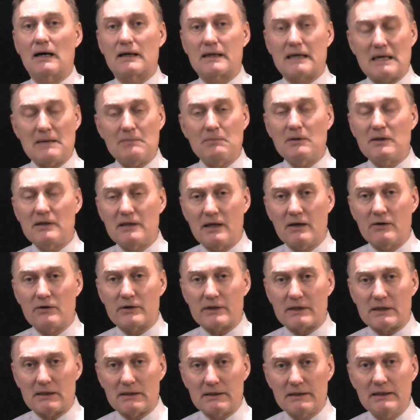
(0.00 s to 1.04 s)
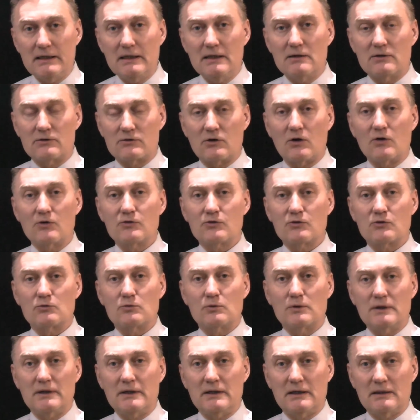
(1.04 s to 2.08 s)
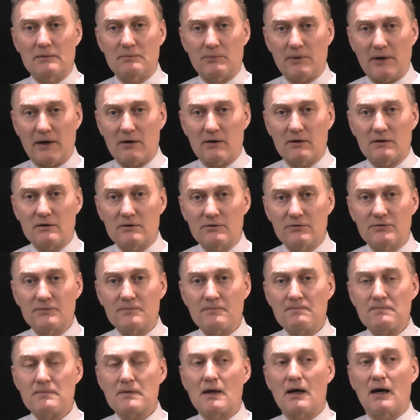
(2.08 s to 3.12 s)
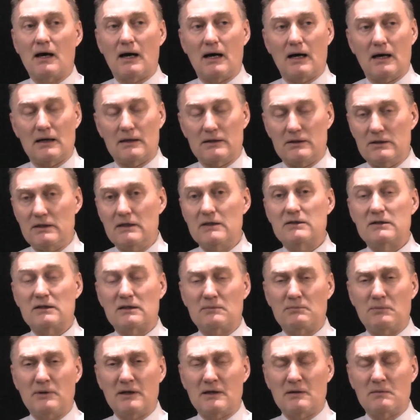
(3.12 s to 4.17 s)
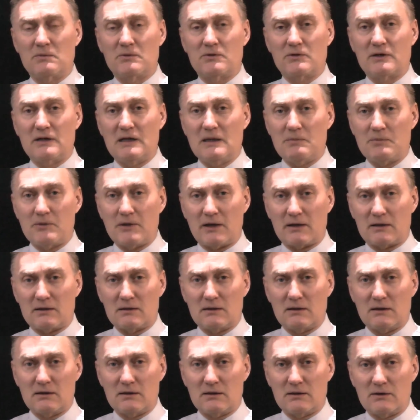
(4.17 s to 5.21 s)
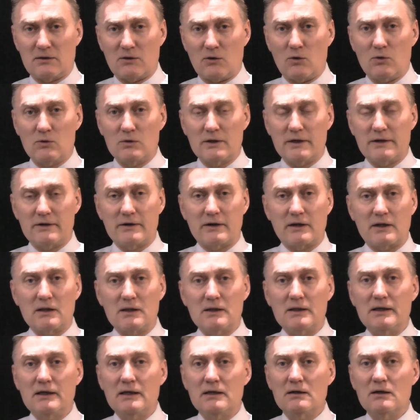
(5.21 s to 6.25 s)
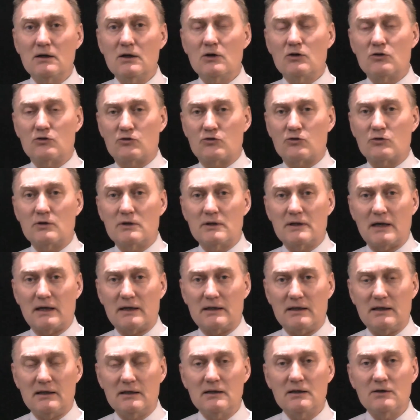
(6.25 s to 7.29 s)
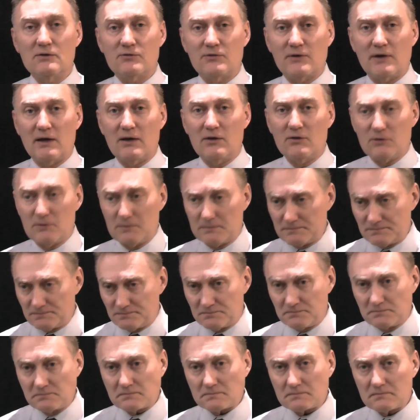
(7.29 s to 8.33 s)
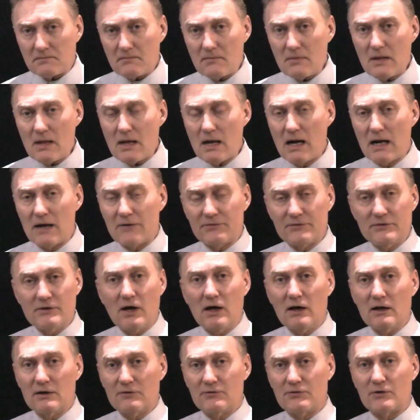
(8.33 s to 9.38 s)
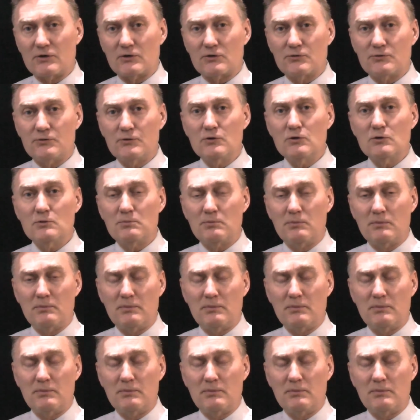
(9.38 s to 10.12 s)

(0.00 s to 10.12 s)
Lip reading: Keeping the area clean is also really imperative. You need to be able to keep the whole area clean during that healing phase. If not, if there's food,